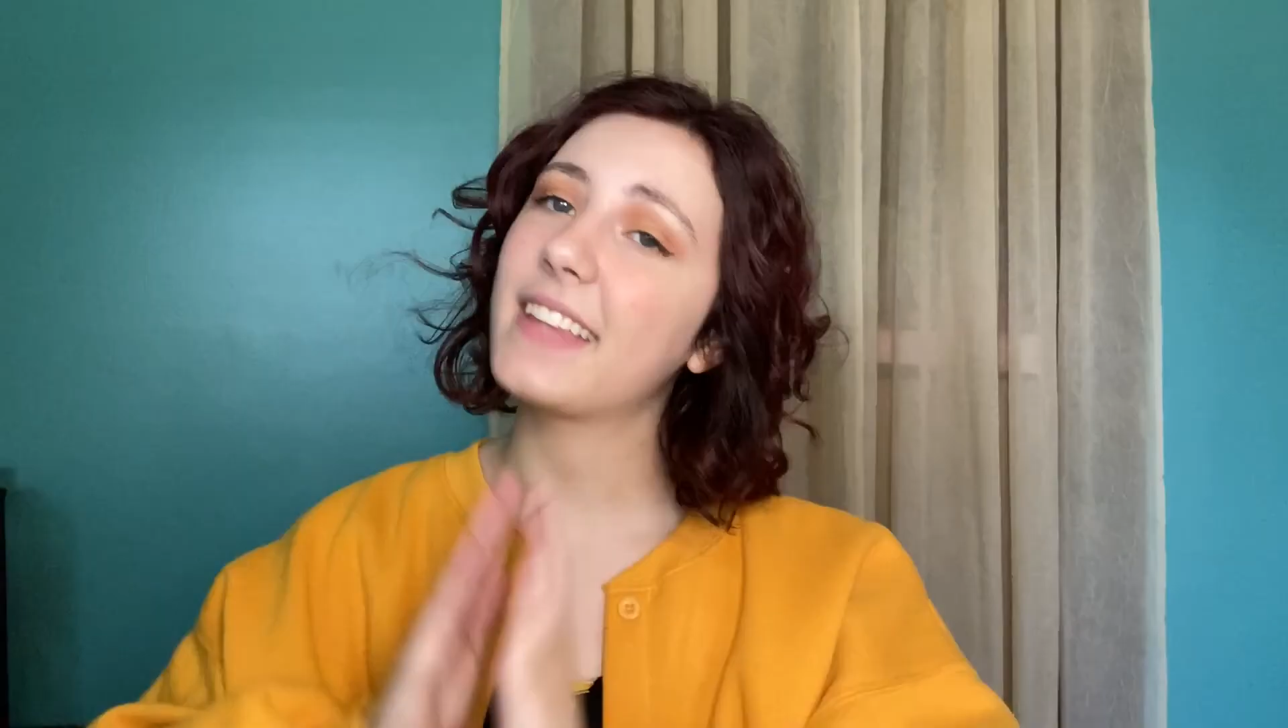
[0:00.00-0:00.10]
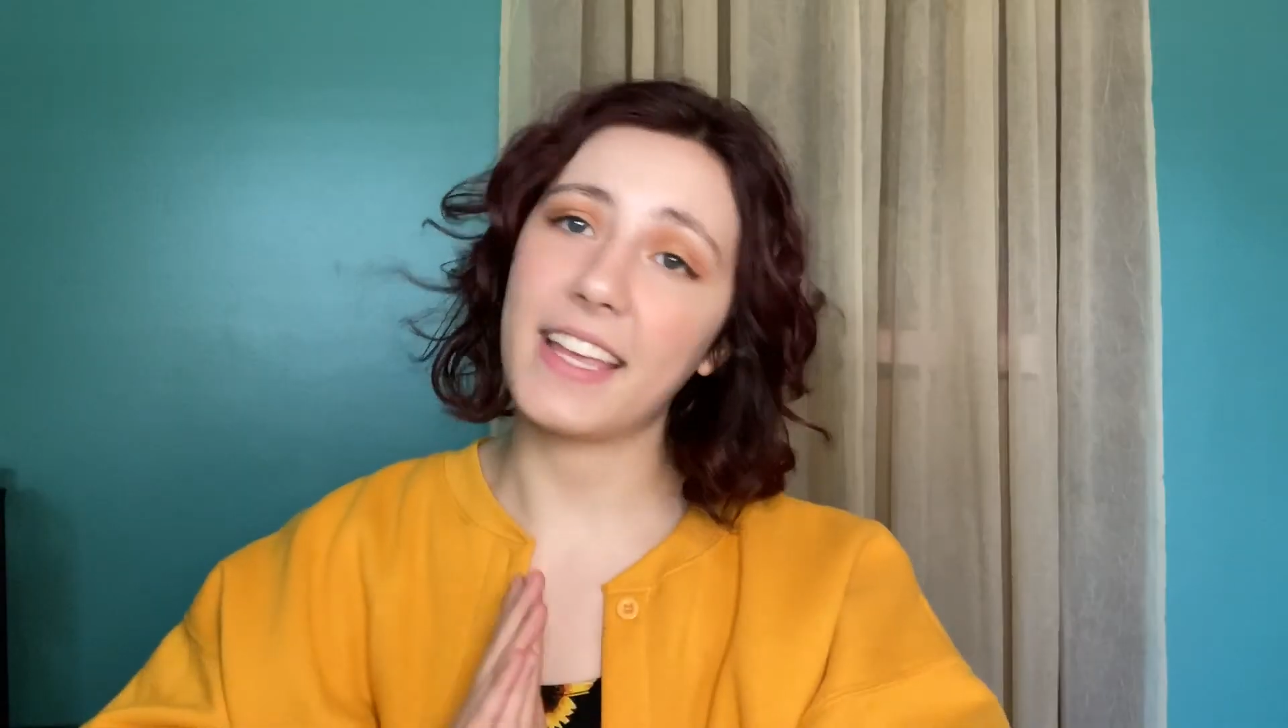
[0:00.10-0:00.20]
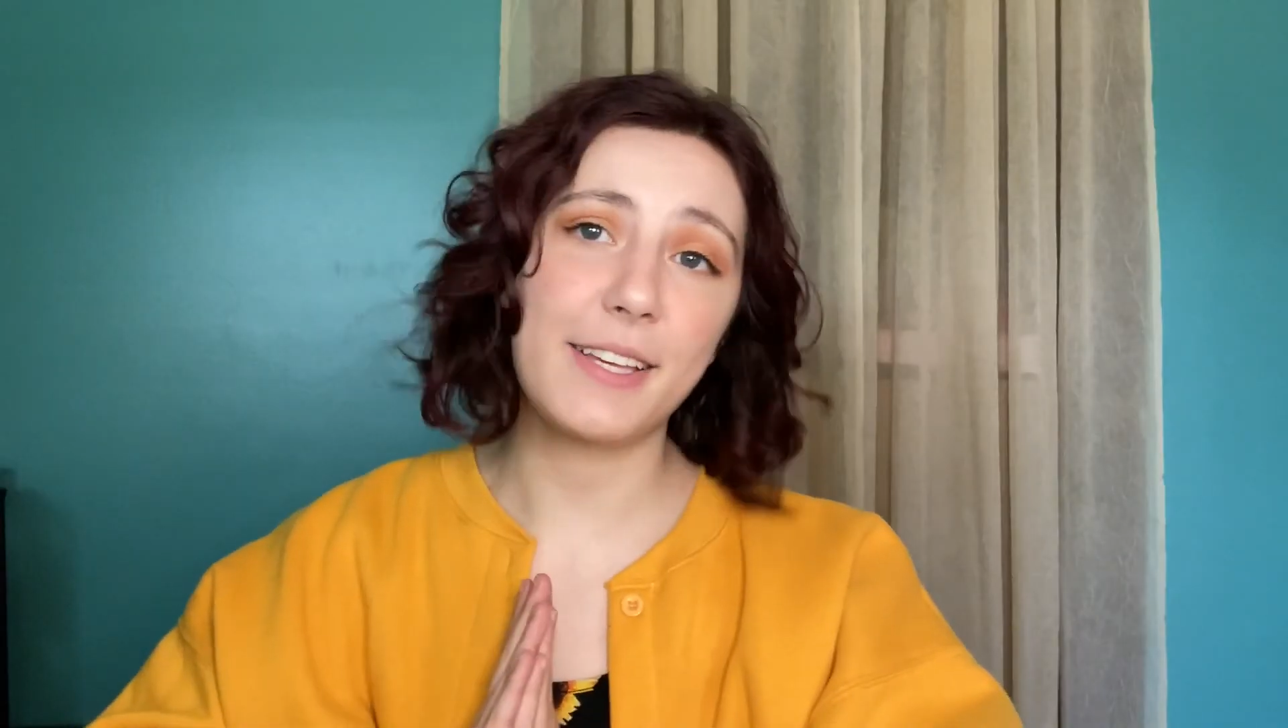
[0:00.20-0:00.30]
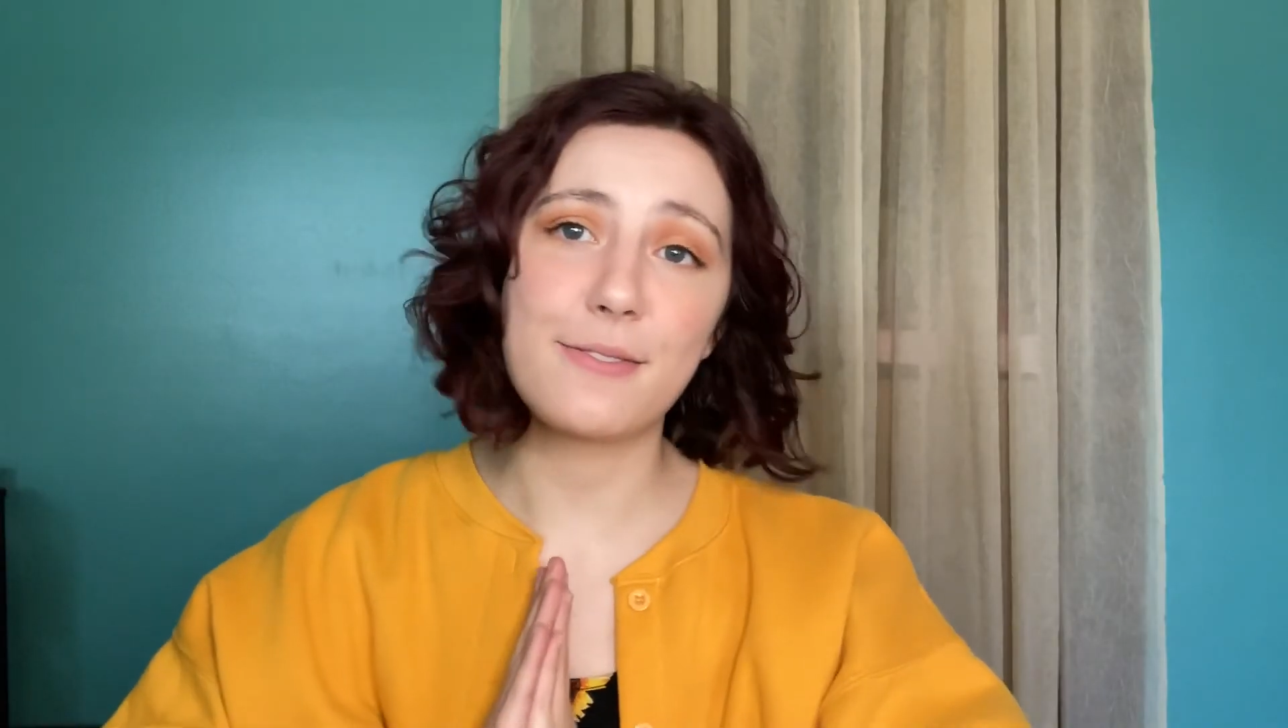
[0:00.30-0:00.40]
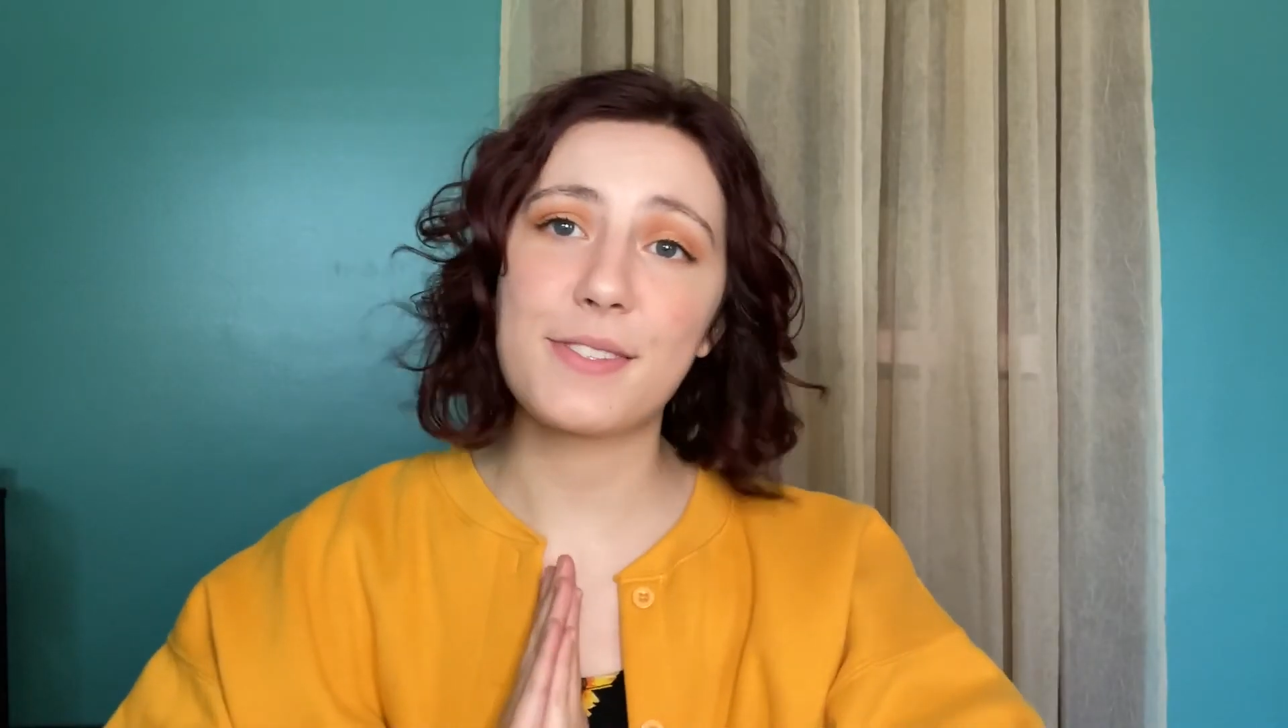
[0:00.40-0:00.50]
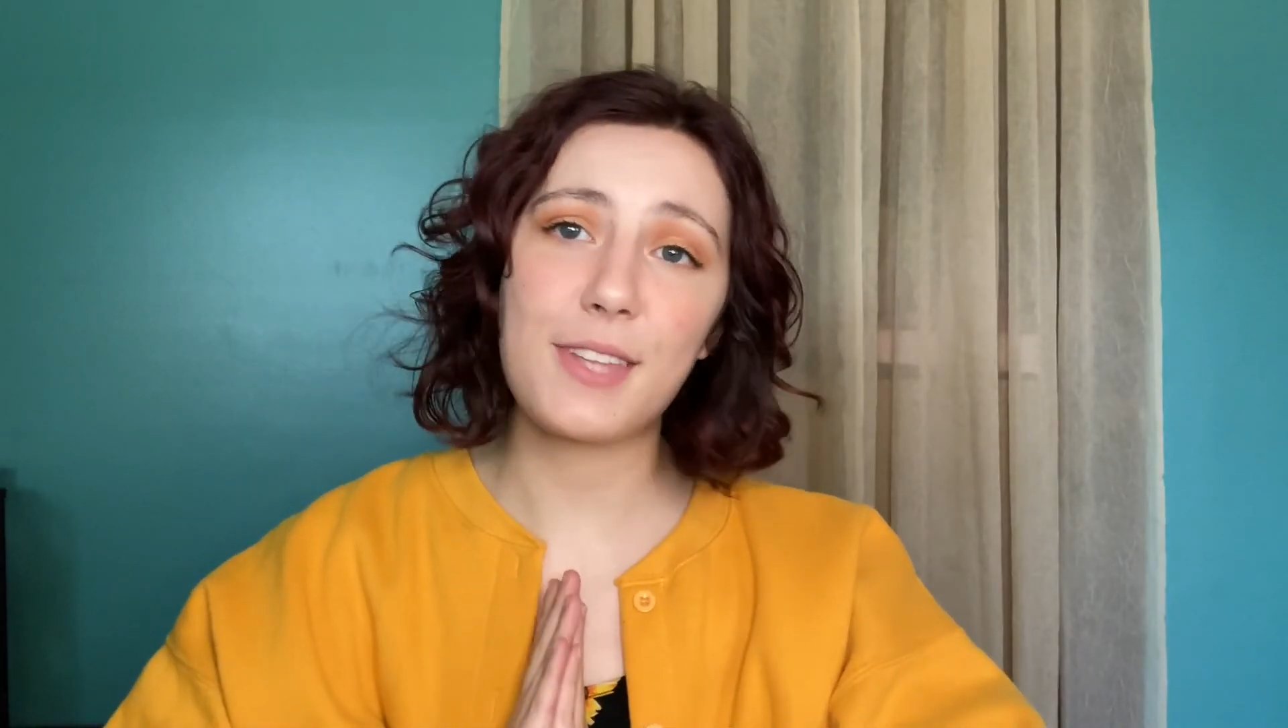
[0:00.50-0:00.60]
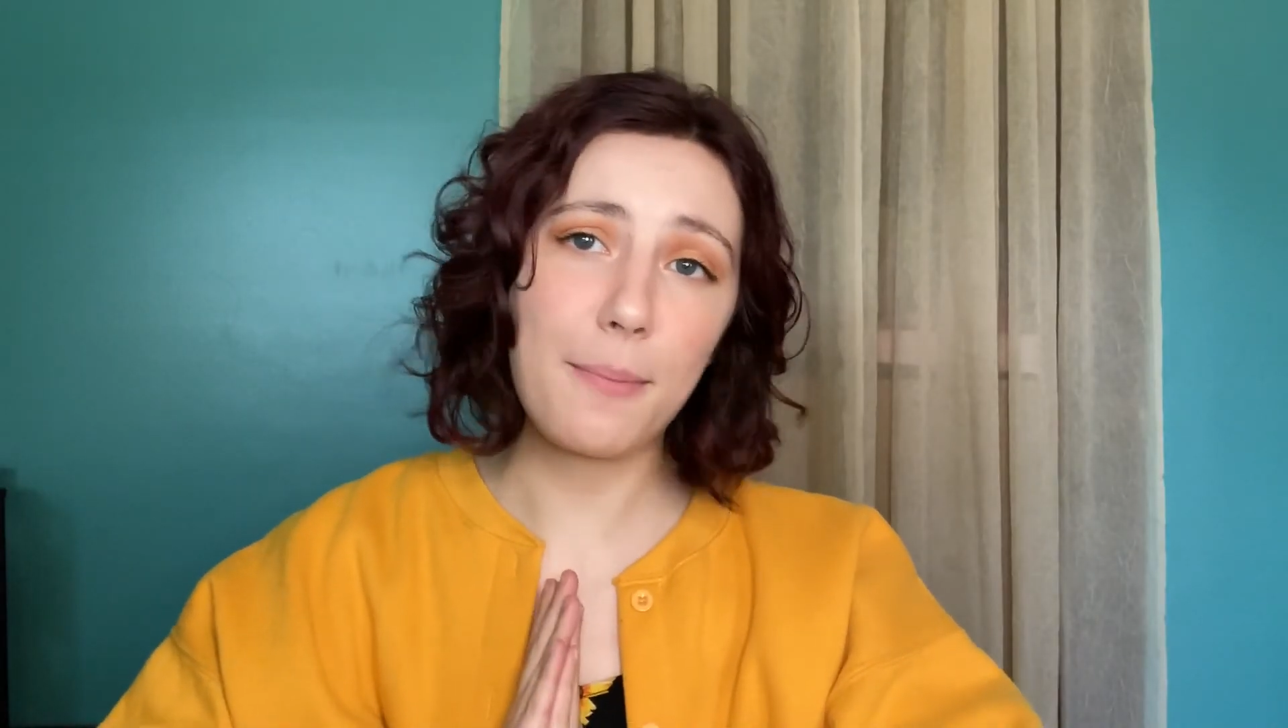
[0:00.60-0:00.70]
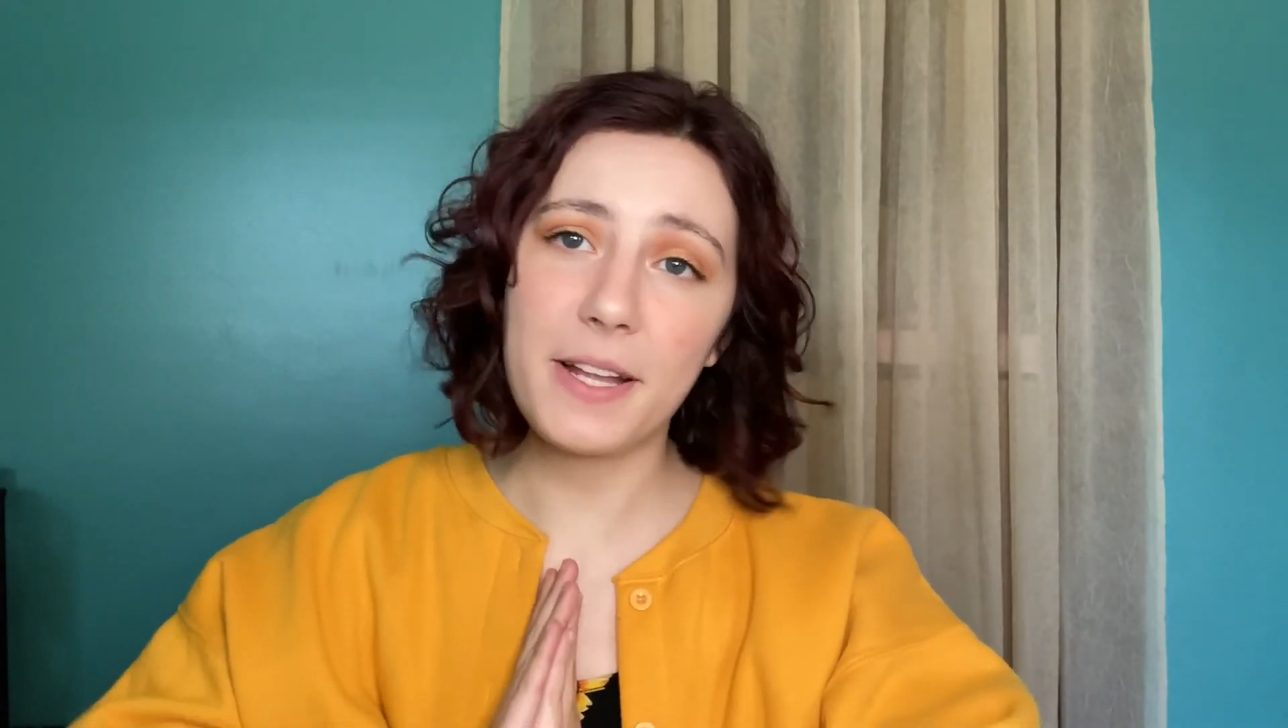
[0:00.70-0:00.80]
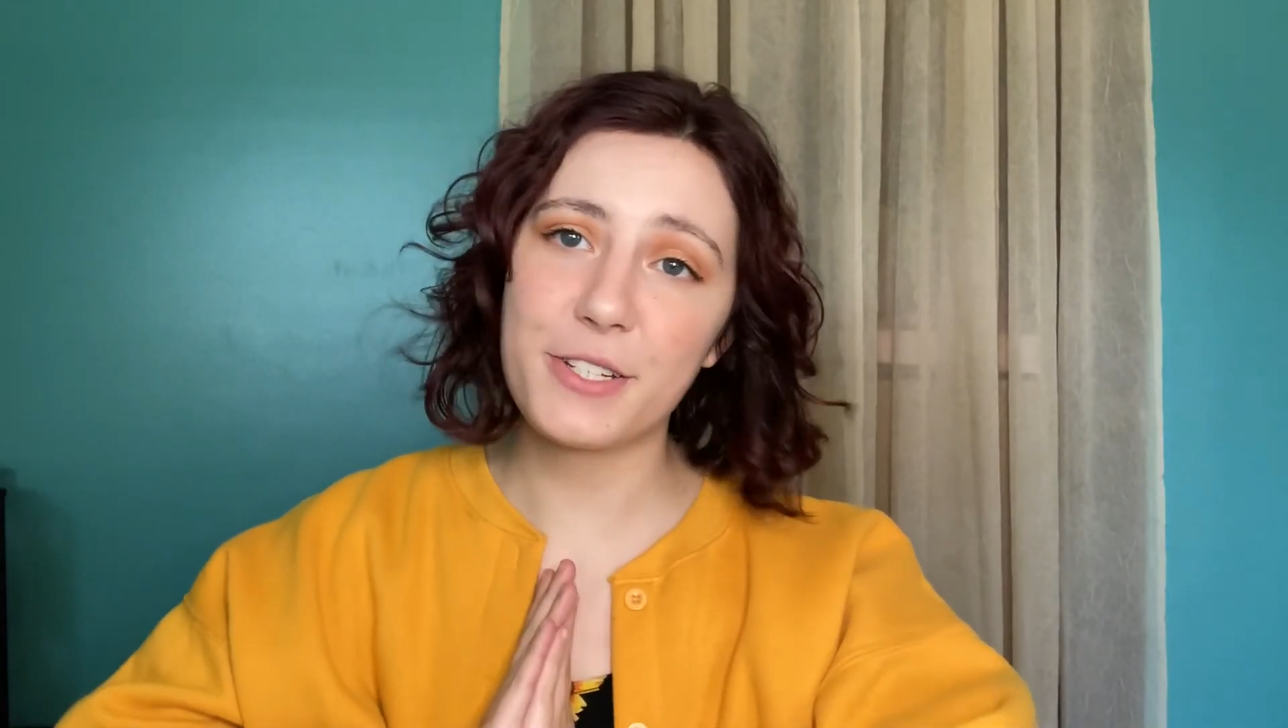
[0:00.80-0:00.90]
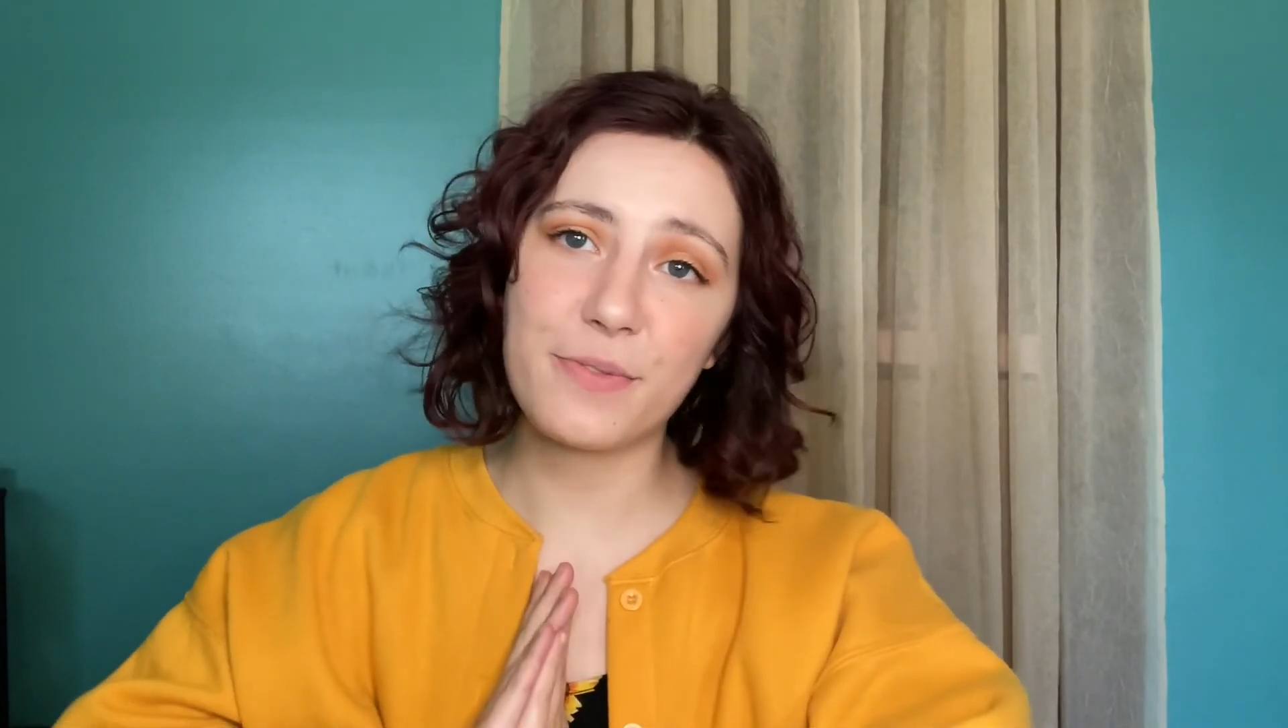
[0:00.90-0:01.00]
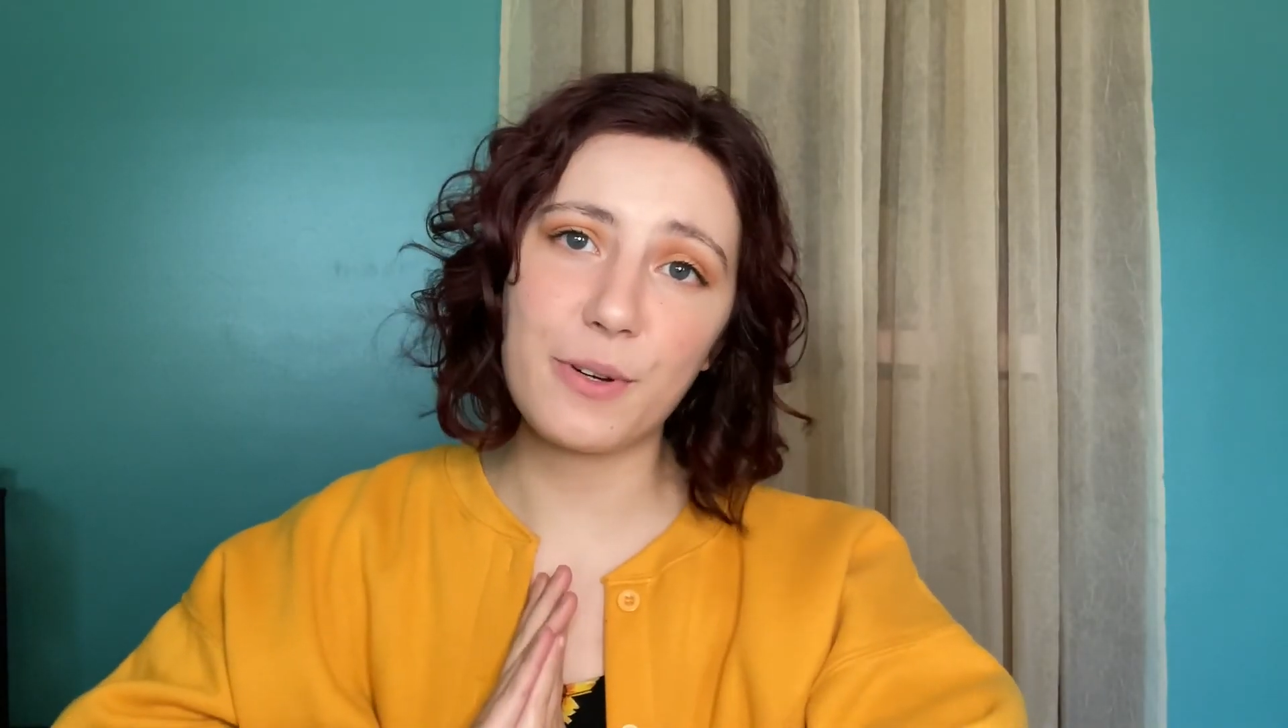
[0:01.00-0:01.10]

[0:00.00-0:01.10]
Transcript: Thank you so much